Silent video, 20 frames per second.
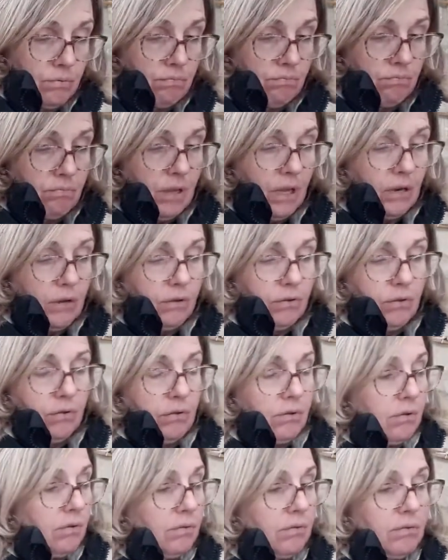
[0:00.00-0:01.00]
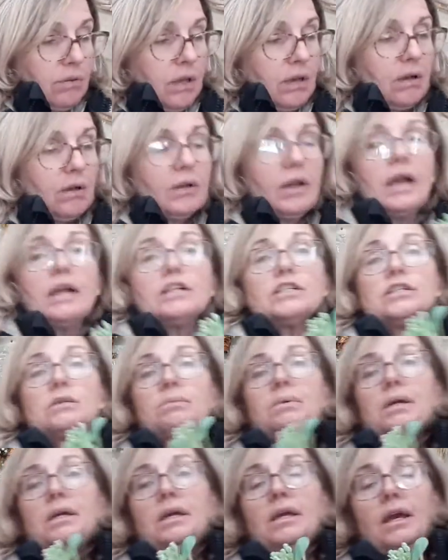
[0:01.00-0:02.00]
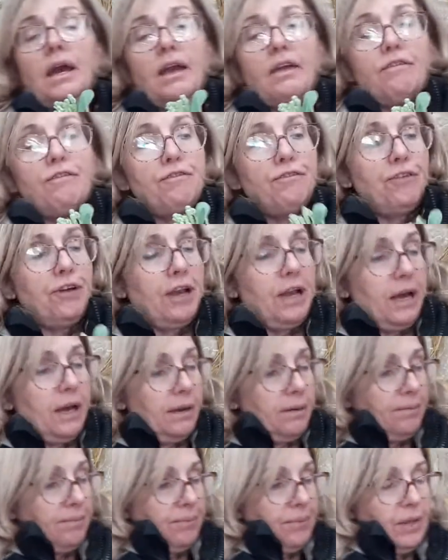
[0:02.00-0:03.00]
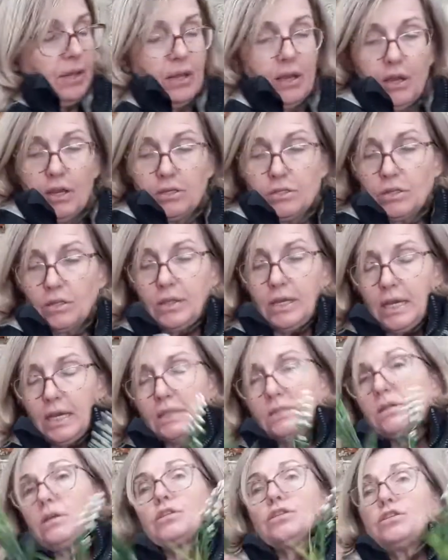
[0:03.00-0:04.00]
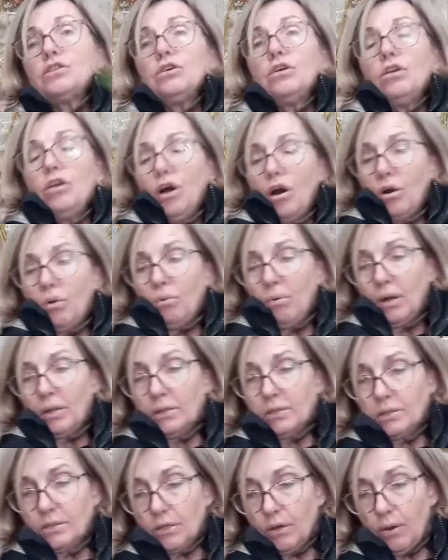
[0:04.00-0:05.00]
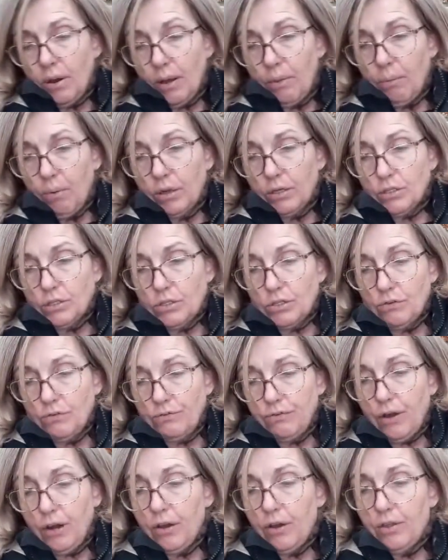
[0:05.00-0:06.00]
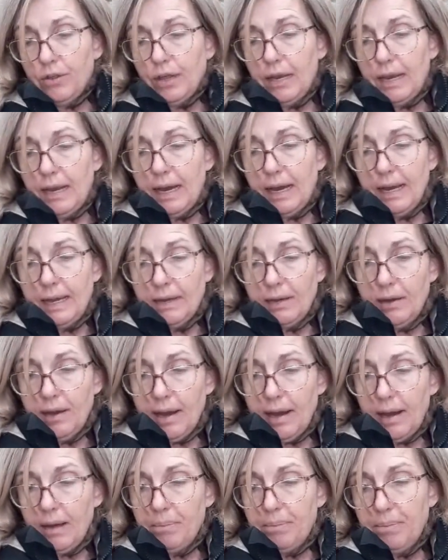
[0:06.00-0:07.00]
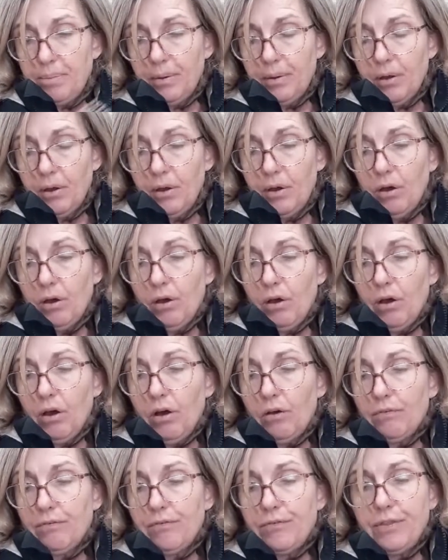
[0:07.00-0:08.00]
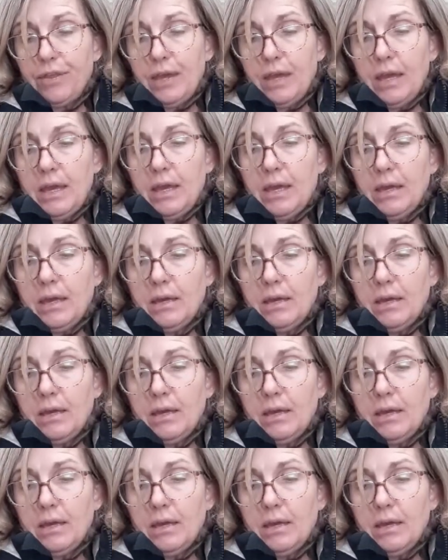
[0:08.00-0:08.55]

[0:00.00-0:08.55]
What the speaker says: that are going to be a filler. So these are two long ones, so I want to follow the line up of the